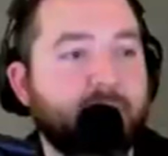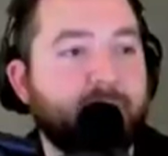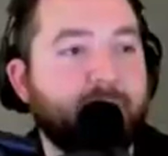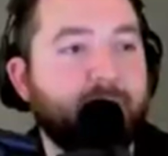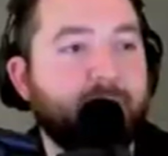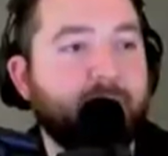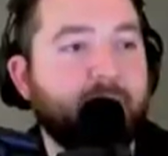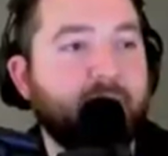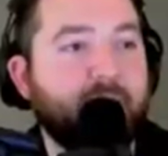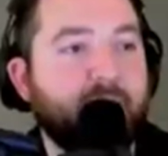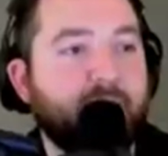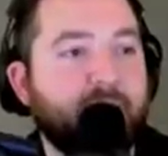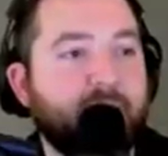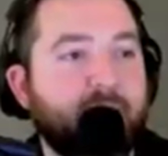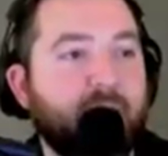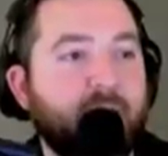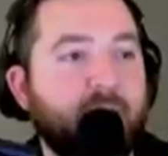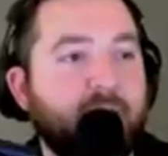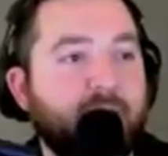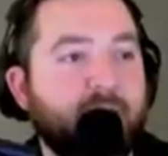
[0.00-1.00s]

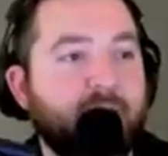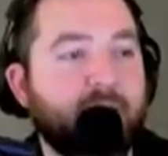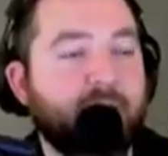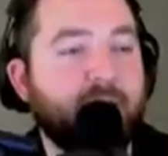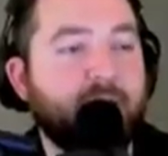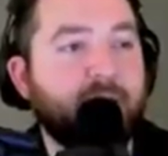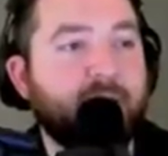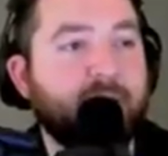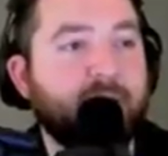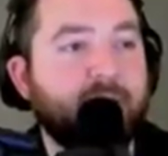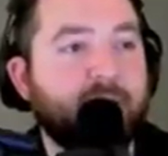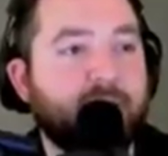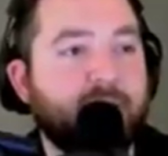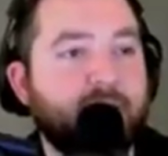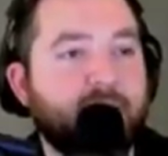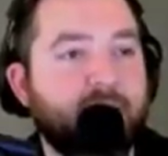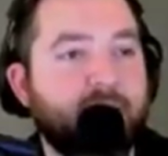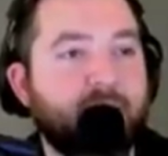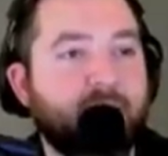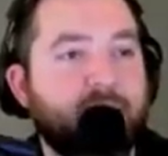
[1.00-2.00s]

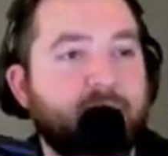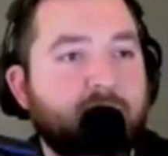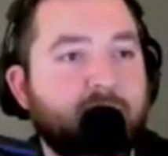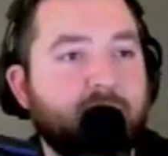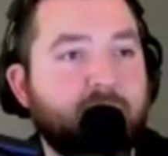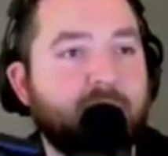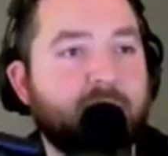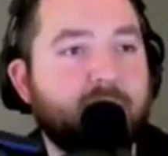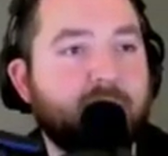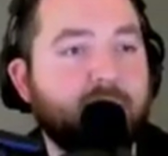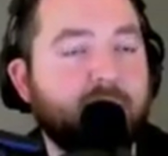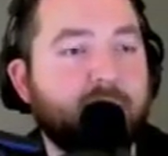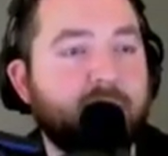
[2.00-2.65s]
[no speech]